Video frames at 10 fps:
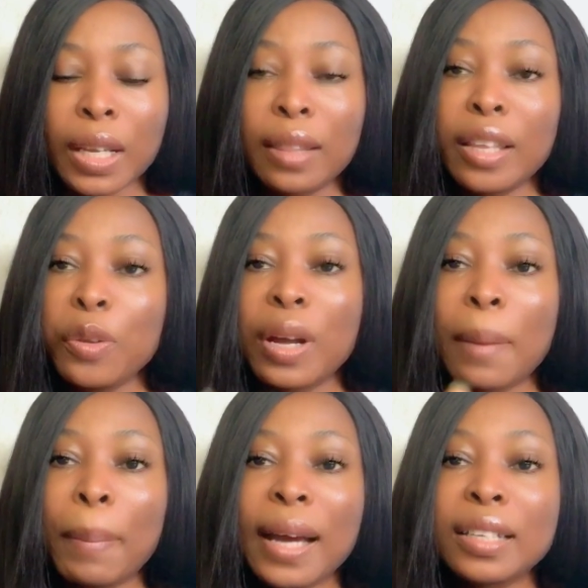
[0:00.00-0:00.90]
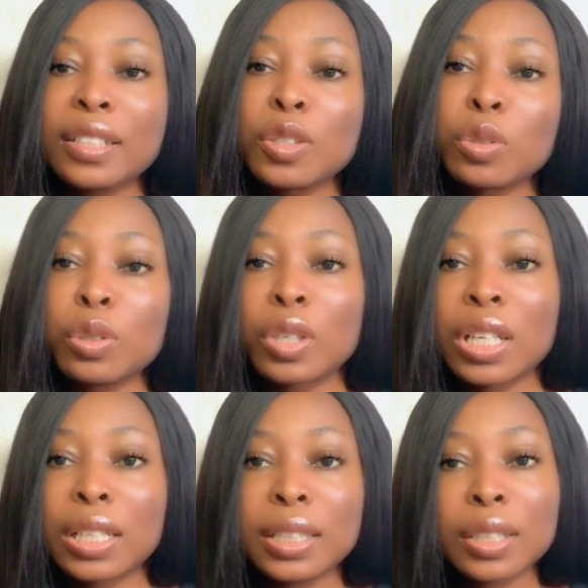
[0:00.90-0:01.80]
and then you can pack it into your
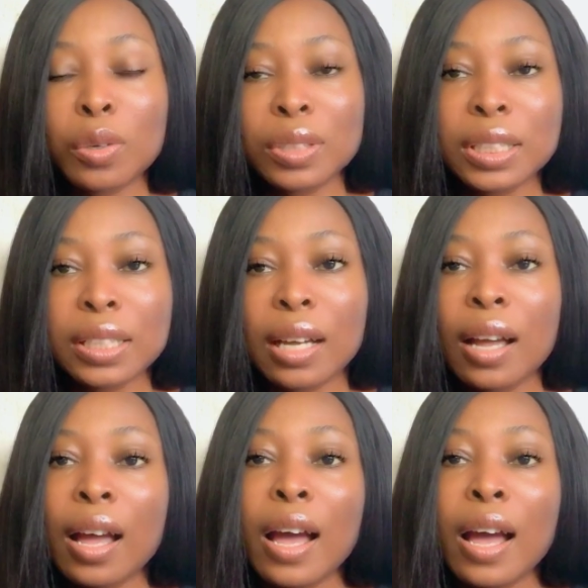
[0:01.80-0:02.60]
clean container.